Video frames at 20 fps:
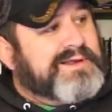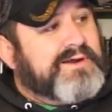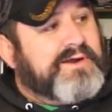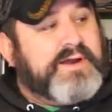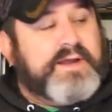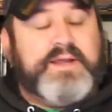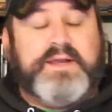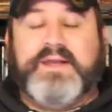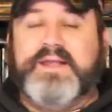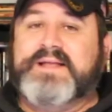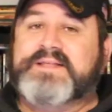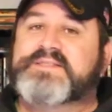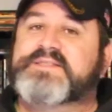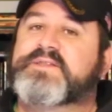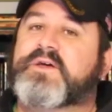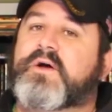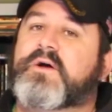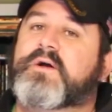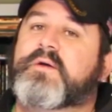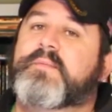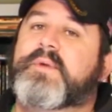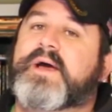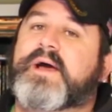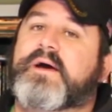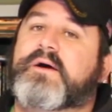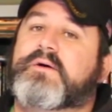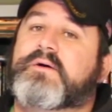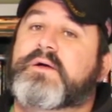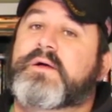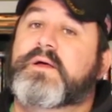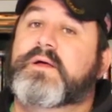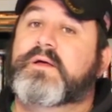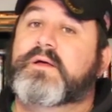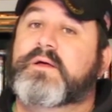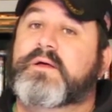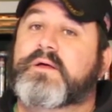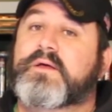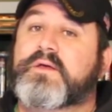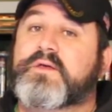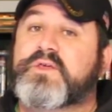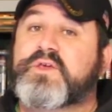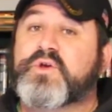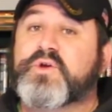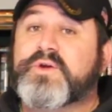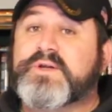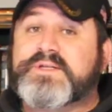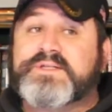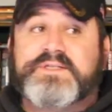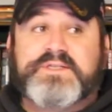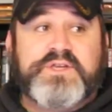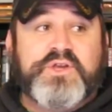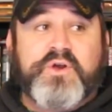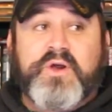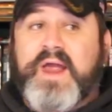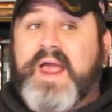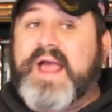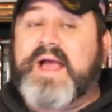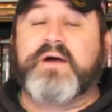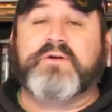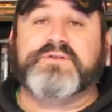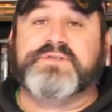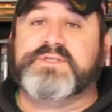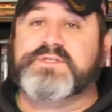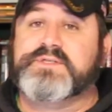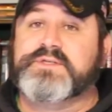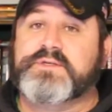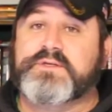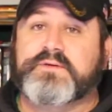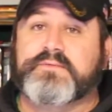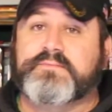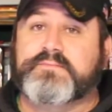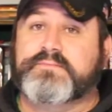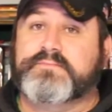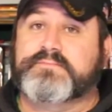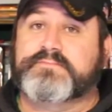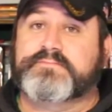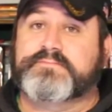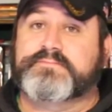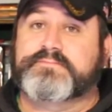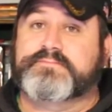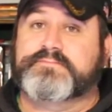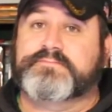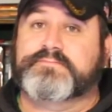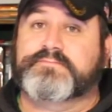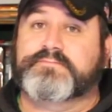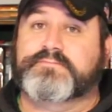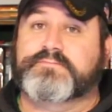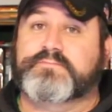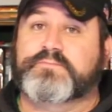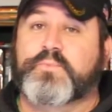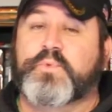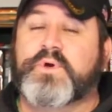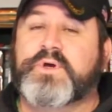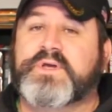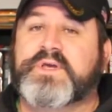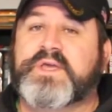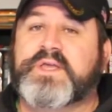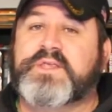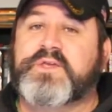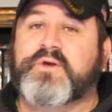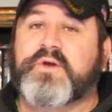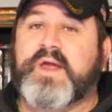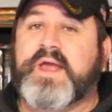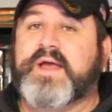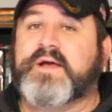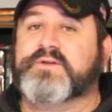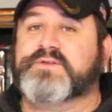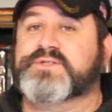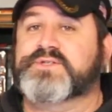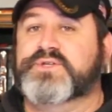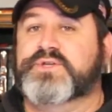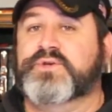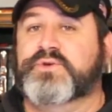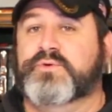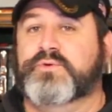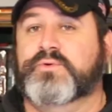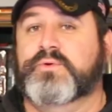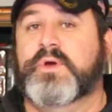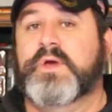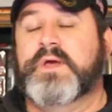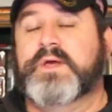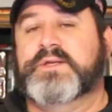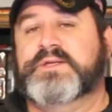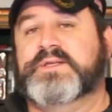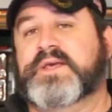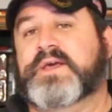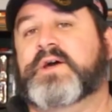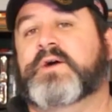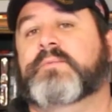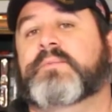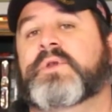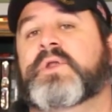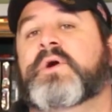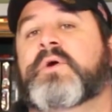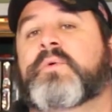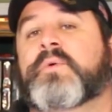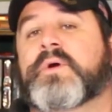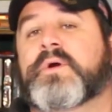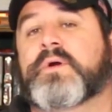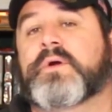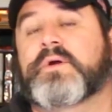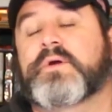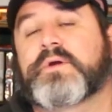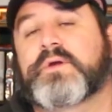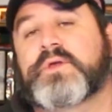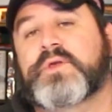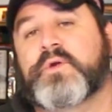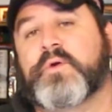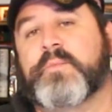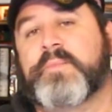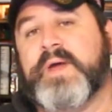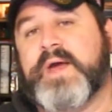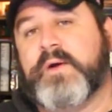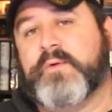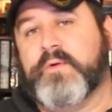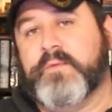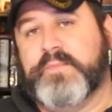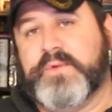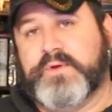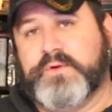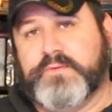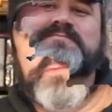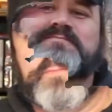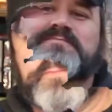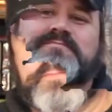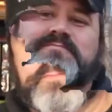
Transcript: All right, let's talk about your house. What can your house do to help lower your power bill?